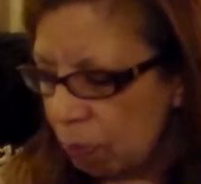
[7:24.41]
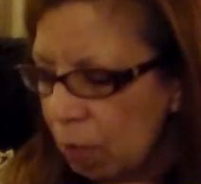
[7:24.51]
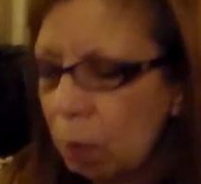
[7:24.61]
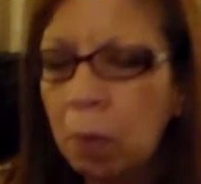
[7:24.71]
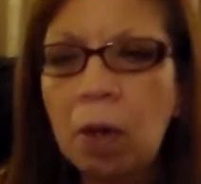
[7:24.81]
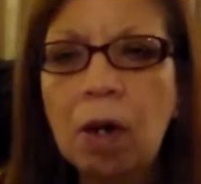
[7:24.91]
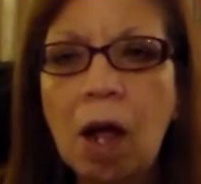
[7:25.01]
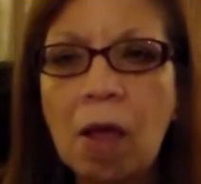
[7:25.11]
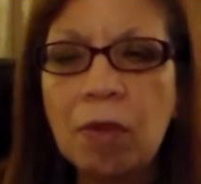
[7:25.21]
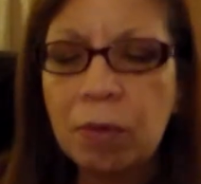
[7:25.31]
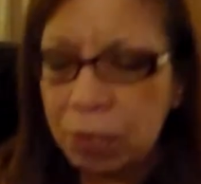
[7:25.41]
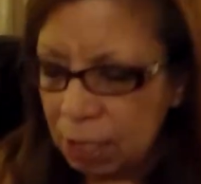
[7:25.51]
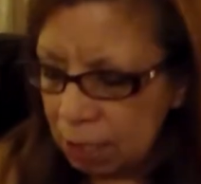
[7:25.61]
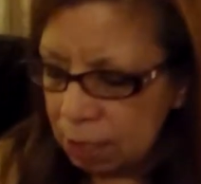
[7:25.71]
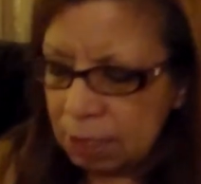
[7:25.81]
there were other
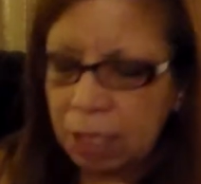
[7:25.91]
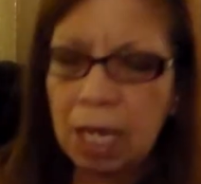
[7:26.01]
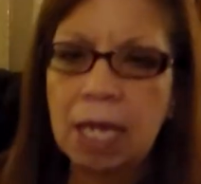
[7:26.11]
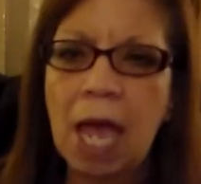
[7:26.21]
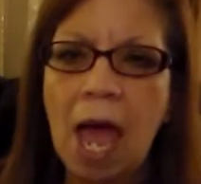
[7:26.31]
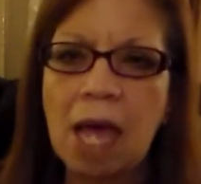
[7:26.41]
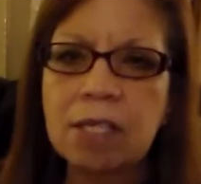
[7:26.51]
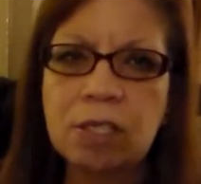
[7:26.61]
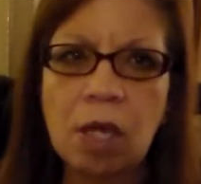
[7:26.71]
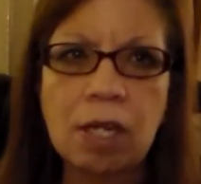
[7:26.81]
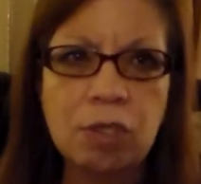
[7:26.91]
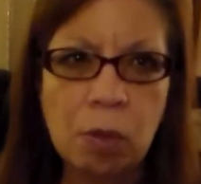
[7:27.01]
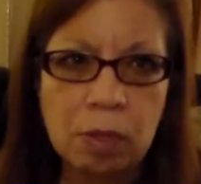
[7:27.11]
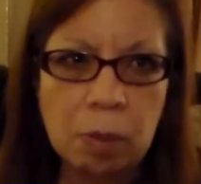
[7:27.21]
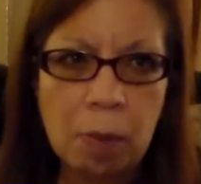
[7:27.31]
things that I asked, I
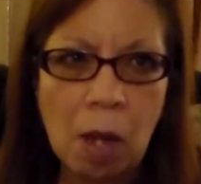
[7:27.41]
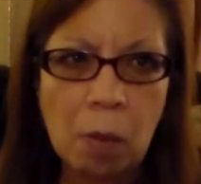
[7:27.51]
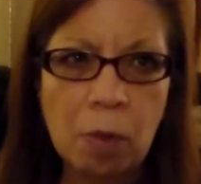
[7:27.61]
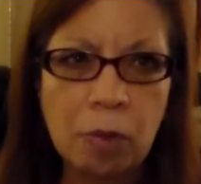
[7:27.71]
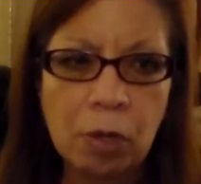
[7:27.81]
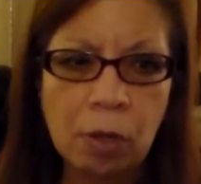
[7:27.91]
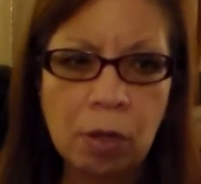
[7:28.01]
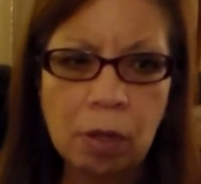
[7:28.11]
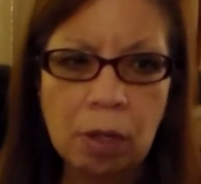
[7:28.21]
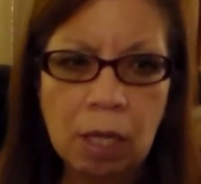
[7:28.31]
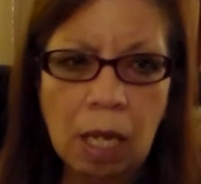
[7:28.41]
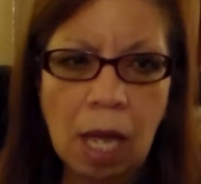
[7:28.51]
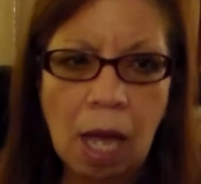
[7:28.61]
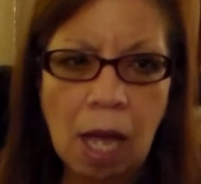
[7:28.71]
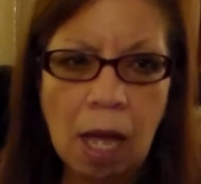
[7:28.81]
talked about with her.
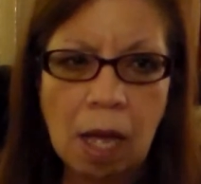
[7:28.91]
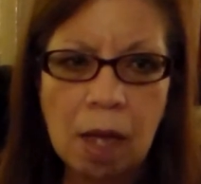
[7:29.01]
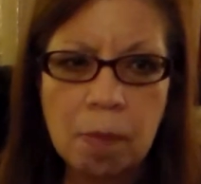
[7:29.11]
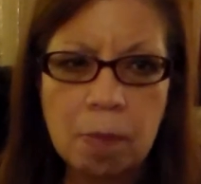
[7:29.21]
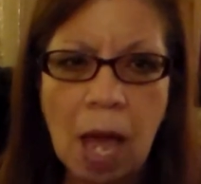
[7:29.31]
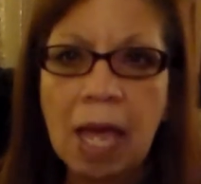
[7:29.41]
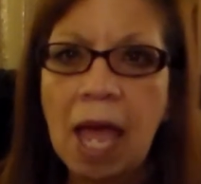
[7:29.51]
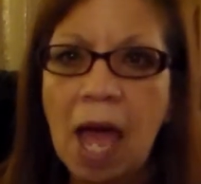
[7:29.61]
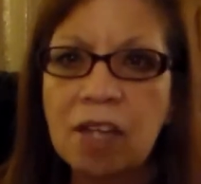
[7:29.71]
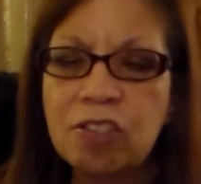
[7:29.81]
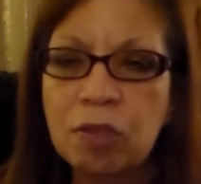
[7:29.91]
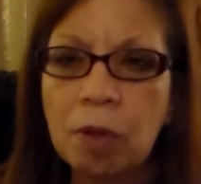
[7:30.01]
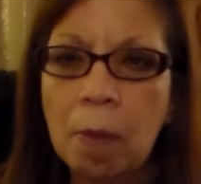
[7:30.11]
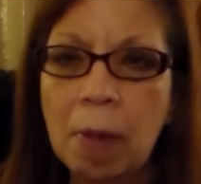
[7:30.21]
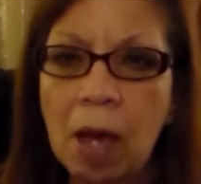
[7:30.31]
Um, I asked her
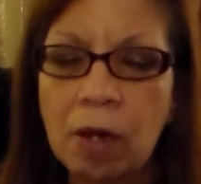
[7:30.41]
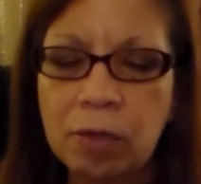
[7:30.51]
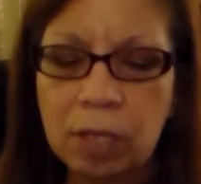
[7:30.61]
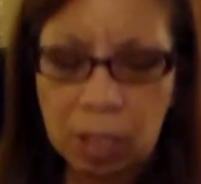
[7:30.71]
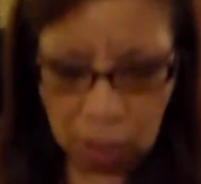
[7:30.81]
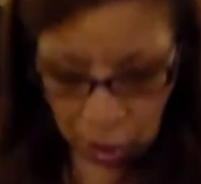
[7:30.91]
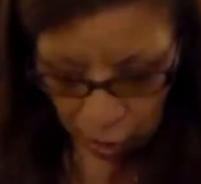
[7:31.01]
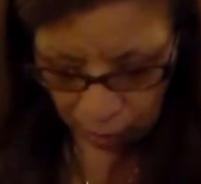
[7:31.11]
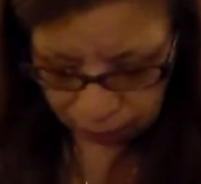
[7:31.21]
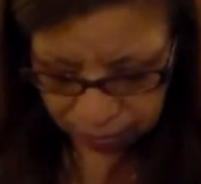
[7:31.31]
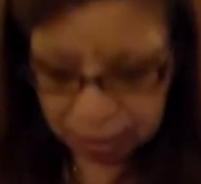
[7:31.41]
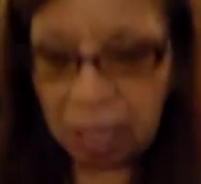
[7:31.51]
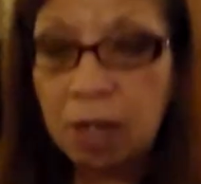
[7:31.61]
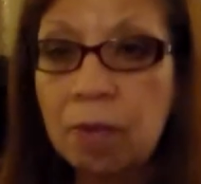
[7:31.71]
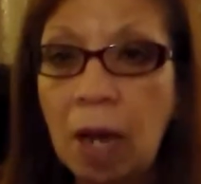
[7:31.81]
about Harvest
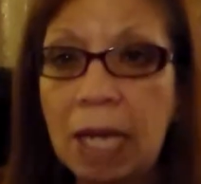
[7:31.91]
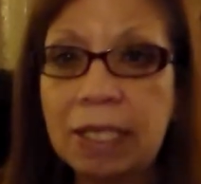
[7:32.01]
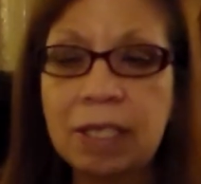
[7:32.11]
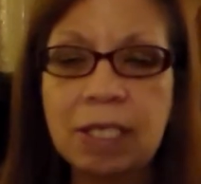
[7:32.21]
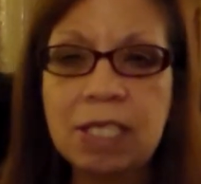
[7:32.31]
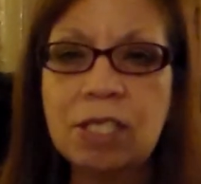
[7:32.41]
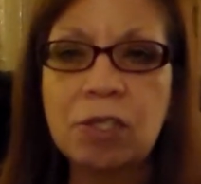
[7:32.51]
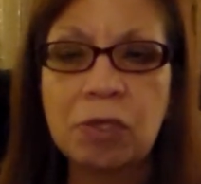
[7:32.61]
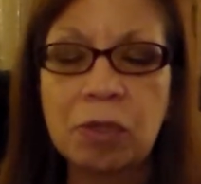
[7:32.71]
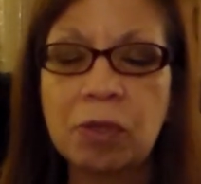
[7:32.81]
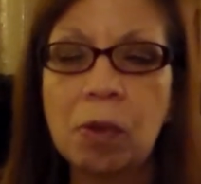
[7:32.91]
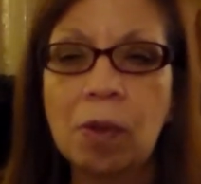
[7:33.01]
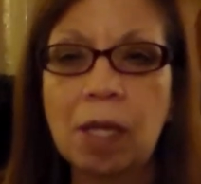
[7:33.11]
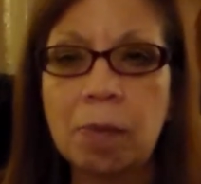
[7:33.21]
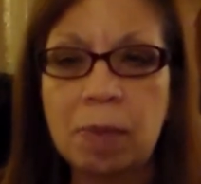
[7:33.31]
Hayride, and this is the third
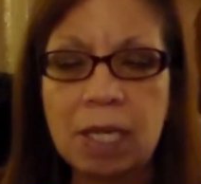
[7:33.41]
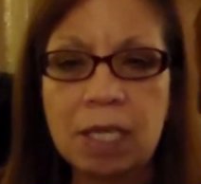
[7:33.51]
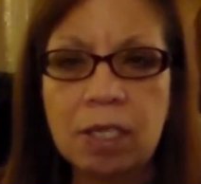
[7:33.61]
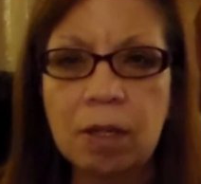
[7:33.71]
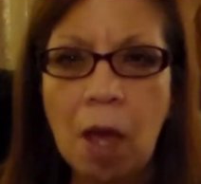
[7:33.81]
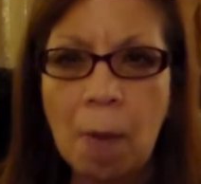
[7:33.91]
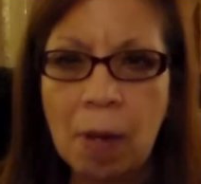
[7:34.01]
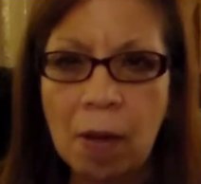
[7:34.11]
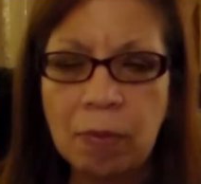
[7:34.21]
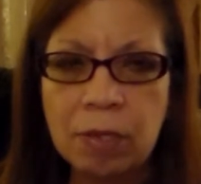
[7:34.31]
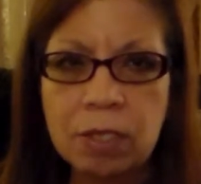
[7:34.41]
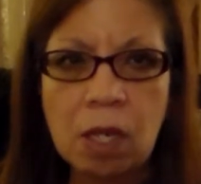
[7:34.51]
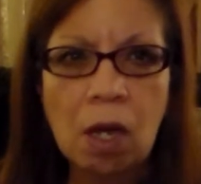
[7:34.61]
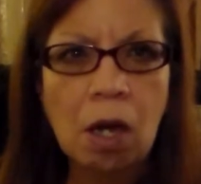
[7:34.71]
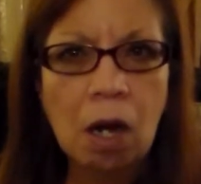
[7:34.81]
call I made about this.
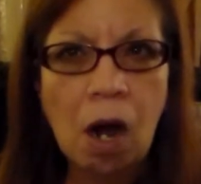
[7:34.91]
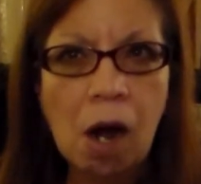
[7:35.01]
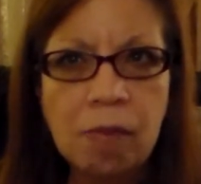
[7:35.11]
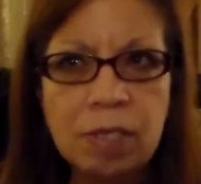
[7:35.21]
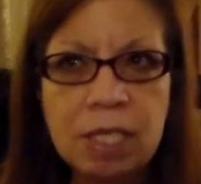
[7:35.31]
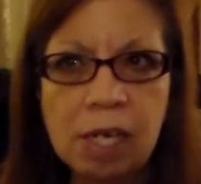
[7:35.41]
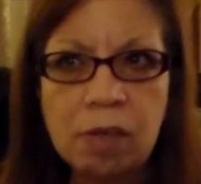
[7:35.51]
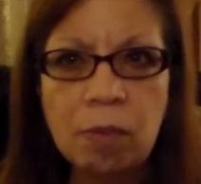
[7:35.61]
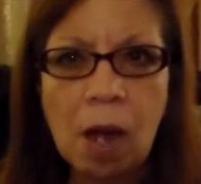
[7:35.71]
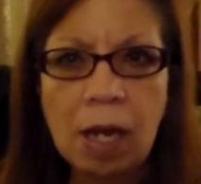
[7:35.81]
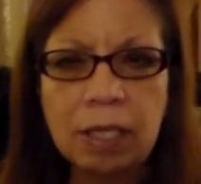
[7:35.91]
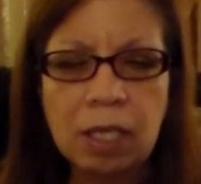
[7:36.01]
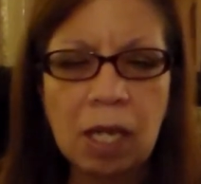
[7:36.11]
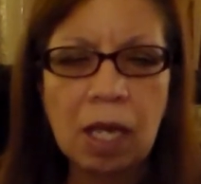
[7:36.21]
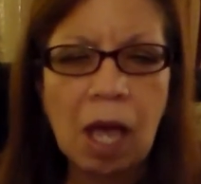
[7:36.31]
Harvest
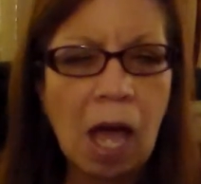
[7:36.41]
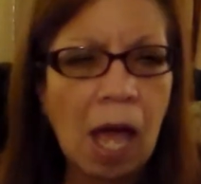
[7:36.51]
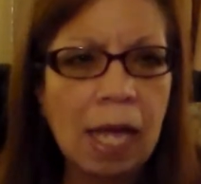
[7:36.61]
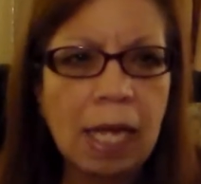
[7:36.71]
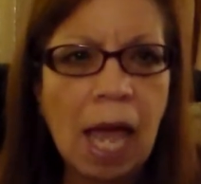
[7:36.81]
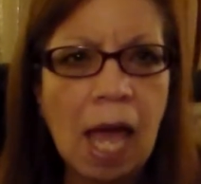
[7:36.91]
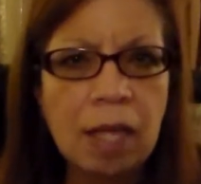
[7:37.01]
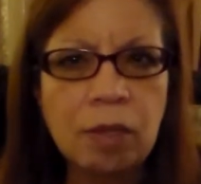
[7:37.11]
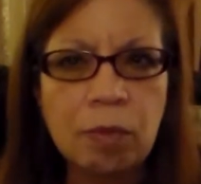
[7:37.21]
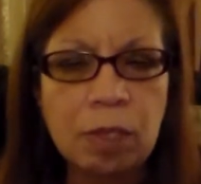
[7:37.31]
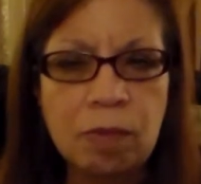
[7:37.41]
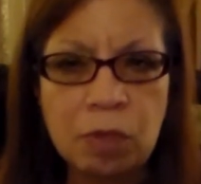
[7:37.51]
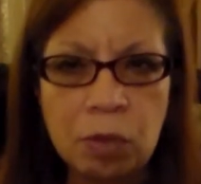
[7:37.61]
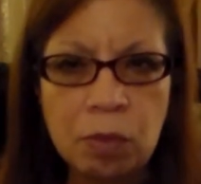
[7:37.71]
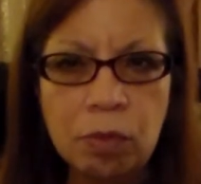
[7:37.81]
Hayride, I had
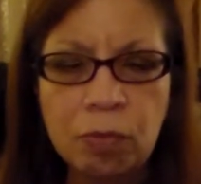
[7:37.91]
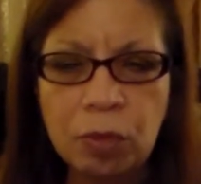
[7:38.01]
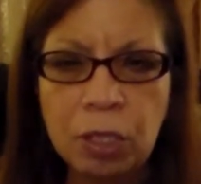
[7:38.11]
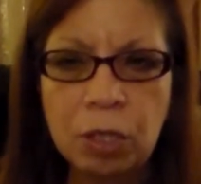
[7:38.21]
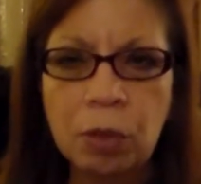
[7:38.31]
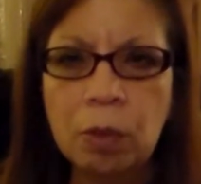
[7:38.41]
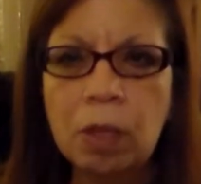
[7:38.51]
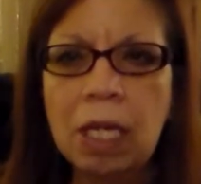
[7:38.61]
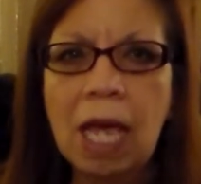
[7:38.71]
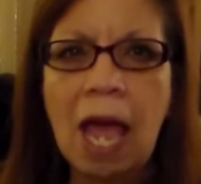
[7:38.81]
reviewed for you,